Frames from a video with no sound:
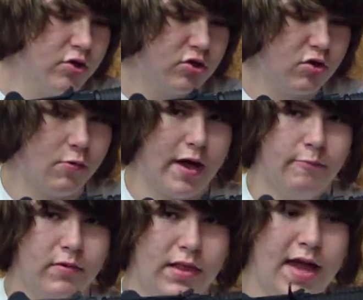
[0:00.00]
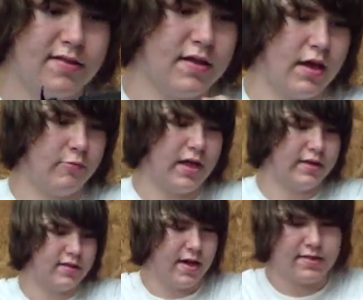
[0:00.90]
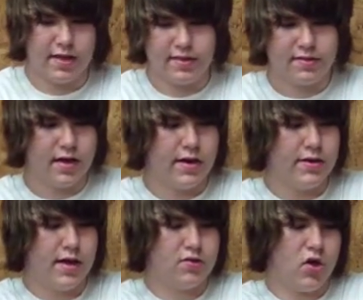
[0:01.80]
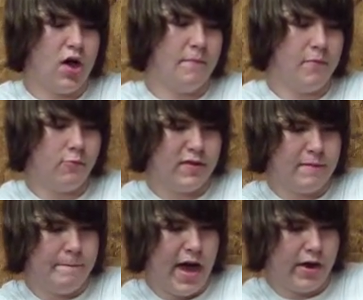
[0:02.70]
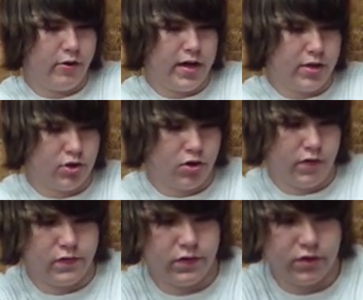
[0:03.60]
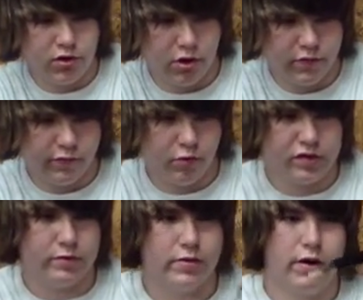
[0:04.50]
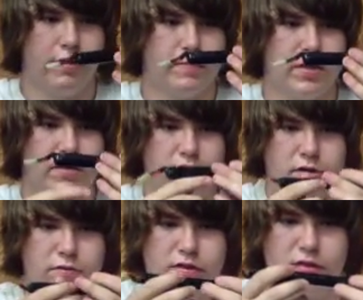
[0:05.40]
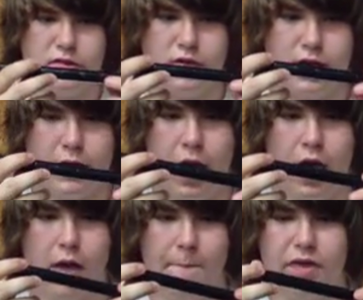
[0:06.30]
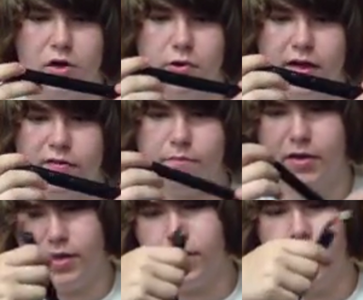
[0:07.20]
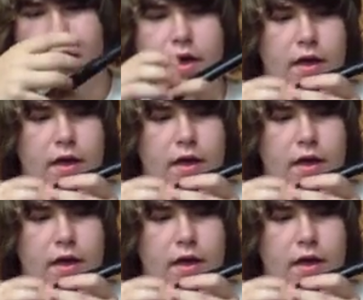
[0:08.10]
So last thing I would like to say is that this gun does come with a battery and charger. The charger, of course, I would not recommend you use. It's POS, but